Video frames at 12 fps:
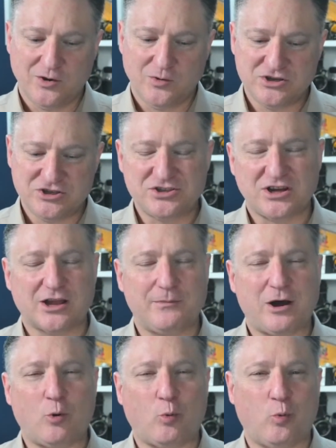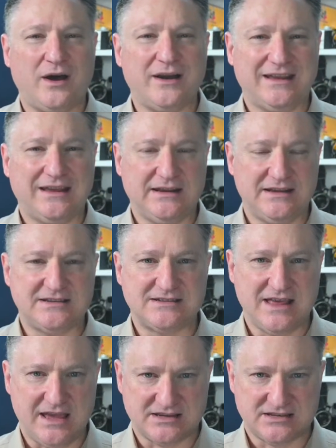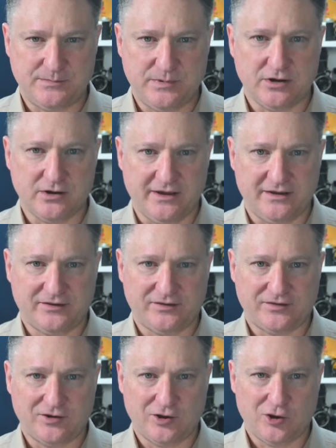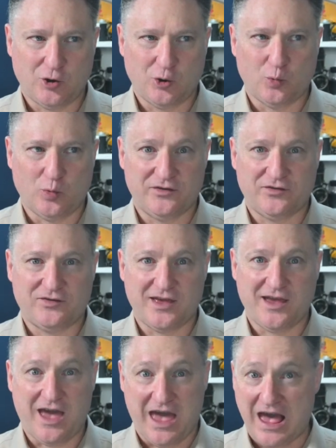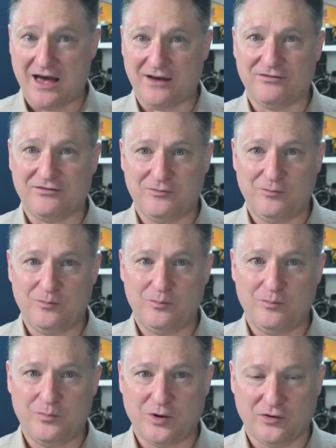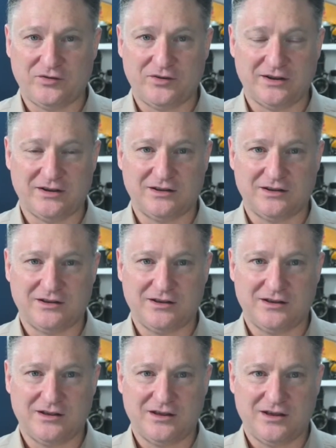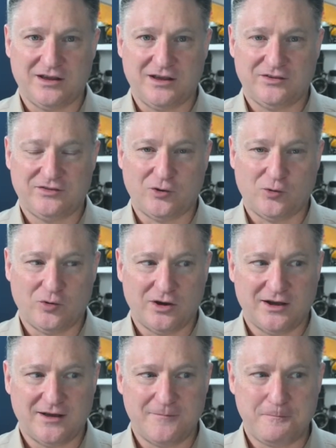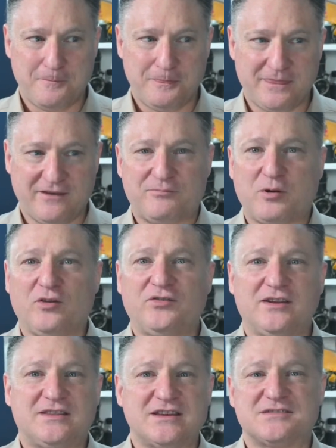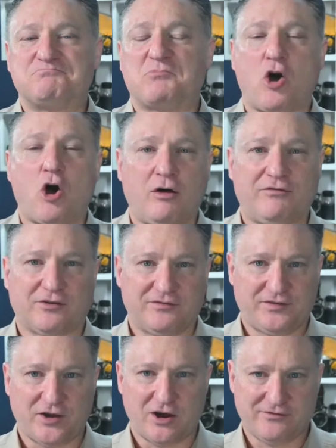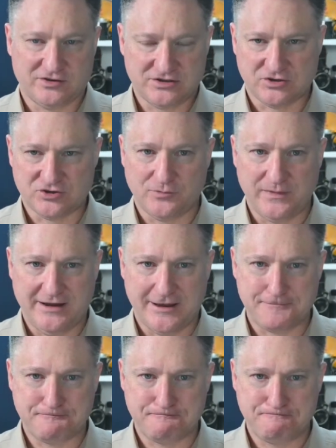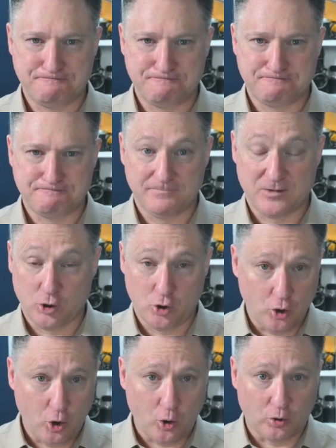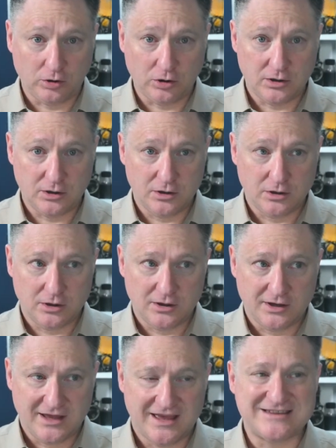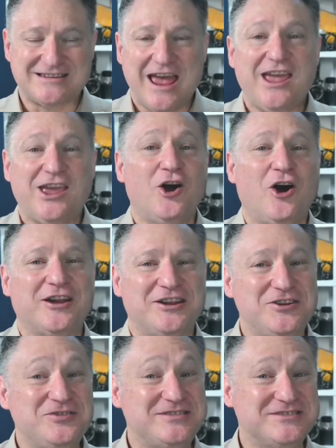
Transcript: we should talk about what it is they experience once they have posted. So they've posted this call for a photographer on social media. Their goal is taking on a new